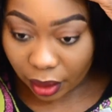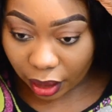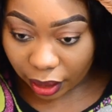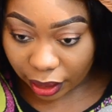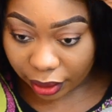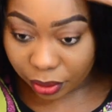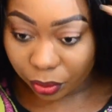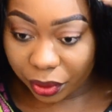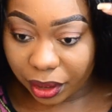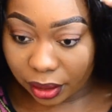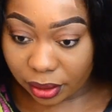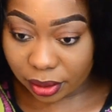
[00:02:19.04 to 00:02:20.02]
I like the
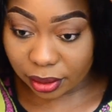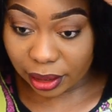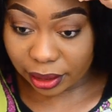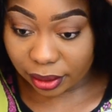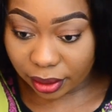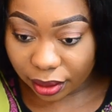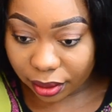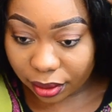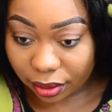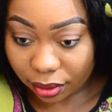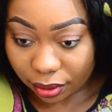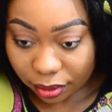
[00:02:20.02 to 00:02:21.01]
way it's like
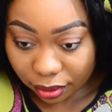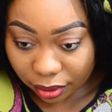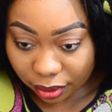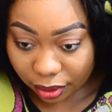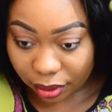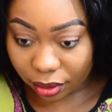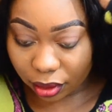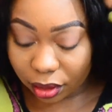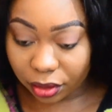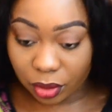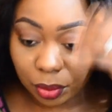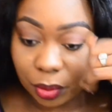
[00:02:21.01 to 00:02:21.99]
this, it's a
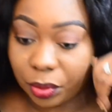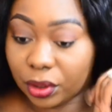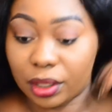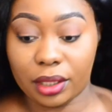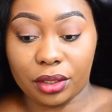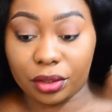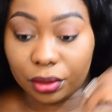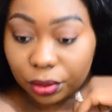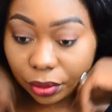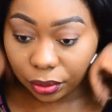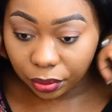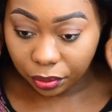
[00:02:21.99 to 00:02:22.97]
little bit more
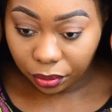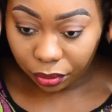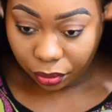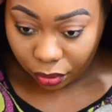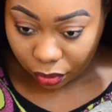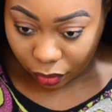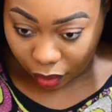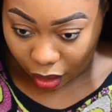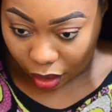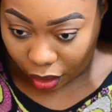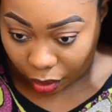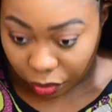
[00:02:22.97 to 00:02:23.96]
natural
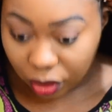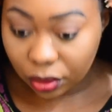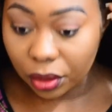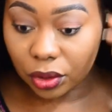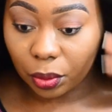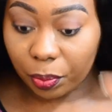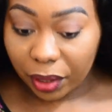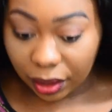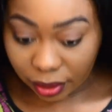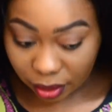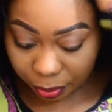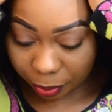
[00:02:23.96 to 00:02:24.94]
and I'm just going to
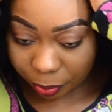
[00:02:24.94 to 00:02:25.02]
paint my